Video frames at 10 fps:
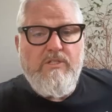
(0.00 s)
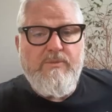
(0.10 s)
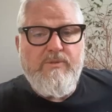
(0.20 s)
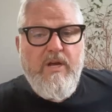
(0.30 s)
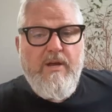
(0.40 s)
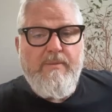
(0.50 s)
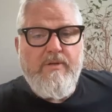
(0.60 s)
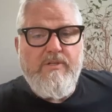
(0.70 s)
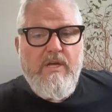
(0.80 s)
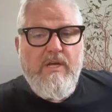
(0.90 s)

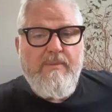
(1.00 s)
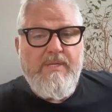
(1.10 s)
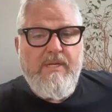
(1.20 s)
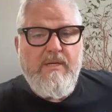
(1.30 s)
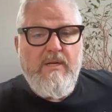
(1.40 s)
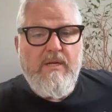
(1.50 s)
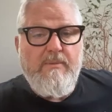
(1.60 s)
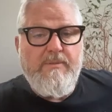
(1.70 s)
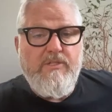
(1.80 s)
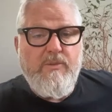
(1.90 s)
subscribers, not updated, not
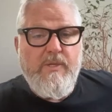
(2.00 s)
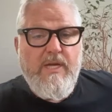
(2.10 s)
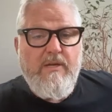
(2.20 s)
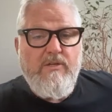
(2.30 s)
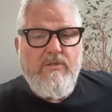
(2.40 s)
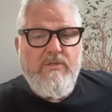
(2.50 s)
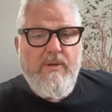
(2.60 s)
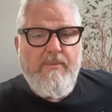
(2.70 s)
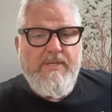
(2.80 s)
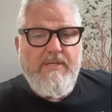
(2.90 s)
up to, so we got to do some
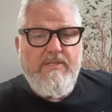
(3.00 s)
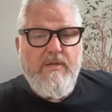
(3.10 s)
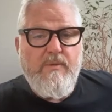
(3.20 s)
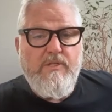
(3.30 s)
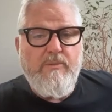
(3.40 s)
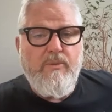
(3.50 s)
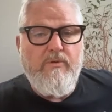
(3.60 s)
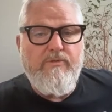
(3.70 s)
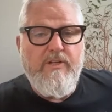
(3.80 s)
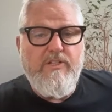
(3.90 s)
updates here. We should
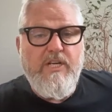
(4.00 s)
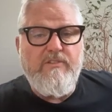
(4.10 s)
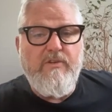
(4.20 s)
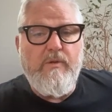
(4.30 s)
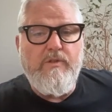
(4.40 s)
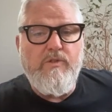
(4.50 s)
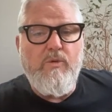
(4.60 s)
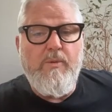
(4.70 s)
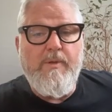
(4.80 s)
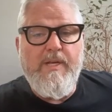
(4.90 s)
pull fresh X follower and
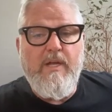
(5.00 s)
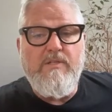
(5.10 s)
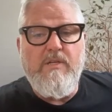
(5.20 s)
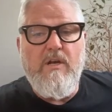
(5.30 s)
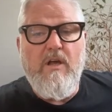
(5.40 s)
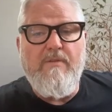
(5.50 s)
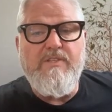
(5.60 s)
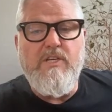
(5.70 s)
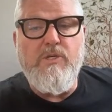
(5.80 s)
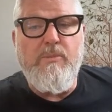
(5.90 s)
school member accounts in an off
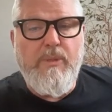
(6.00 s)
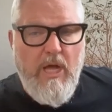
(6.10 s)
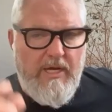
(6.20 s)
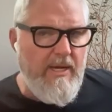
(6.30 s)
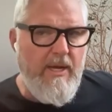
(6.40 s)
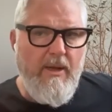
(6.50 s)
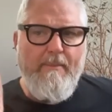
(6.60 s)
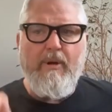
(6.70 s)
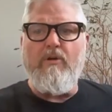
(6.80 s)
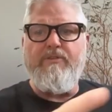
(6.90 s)
session block.
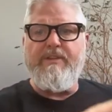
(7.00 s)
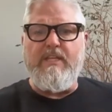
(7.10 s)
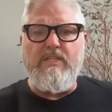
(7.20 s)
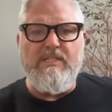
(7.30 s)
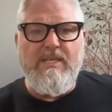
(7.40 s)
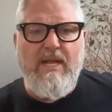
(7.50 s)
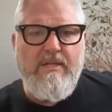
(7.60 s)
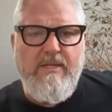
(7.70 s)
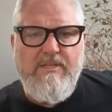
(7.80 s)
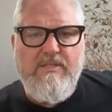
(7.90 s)
perfect. That's
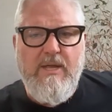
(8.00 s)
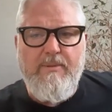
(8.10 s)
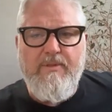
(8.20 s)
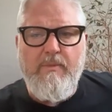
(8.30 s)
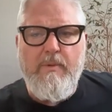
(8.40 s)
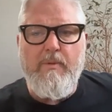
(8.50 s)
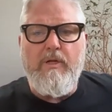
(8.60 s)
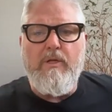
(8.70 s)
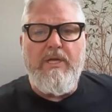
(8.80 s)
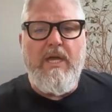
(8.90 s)
exactly this type of thing we want
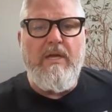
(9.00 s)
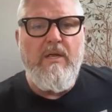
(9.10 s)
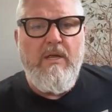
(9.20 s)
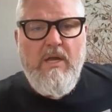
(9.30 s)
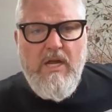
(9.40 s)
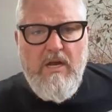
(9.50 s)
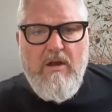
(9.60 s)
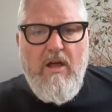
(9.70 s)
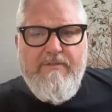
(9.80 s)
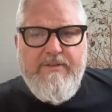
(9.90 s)
to look at in
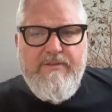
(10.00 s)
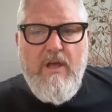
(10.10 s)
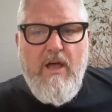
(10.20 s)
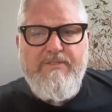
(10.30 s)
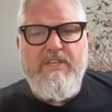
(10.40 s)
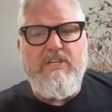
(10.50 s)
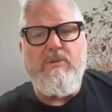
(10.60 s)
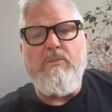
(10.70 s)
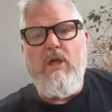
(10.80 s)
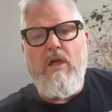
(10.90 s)
an
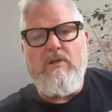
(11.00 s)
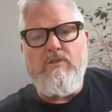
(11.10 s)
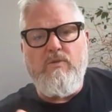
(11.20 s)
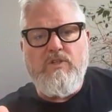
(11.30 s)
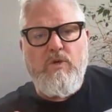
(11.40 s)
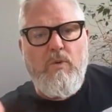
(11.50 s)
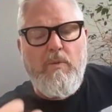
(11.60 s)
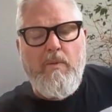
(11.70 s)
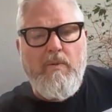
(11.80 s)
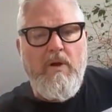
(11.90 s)
off-session block. So
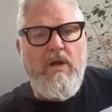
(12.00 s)
we're